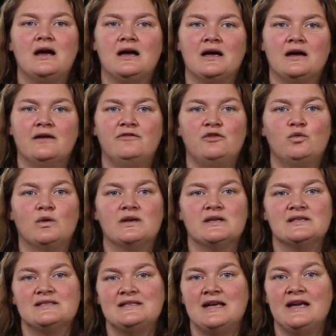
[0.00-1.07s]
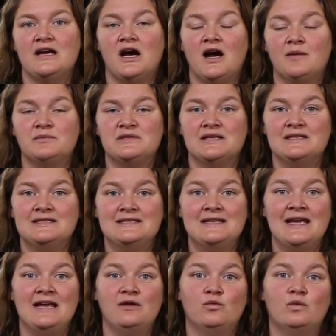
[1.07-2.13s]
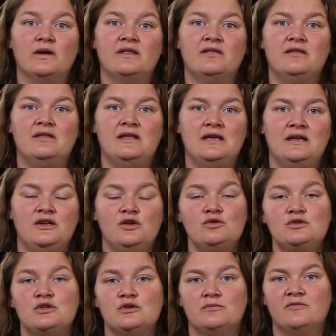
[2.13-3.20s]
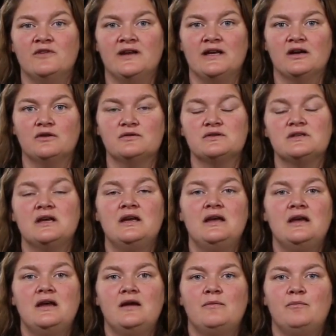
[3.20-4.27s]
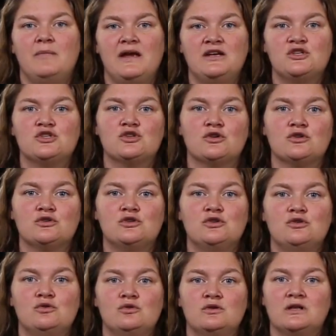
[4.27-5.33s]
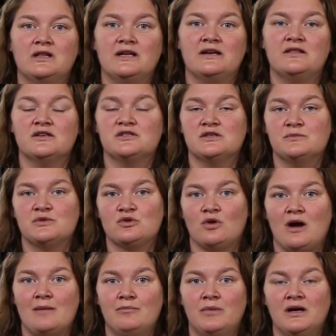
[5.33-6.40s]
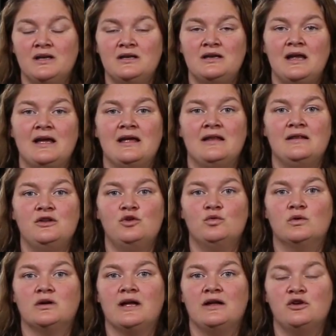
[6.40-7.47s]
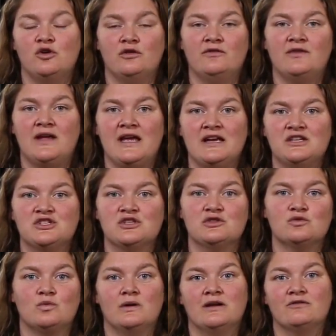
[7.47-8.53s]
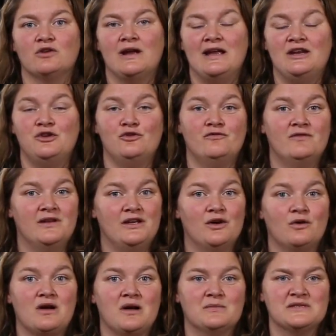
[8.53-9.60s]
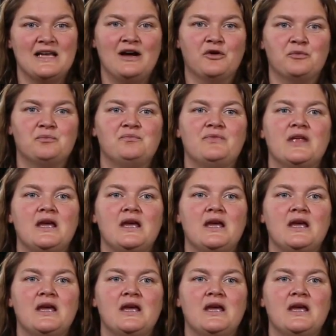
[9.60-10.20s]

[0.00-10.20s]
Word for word: If you want to stay up to date with the YouTube videos, make sure to click the subscribe button and you will get notifications whenever a new video comes out.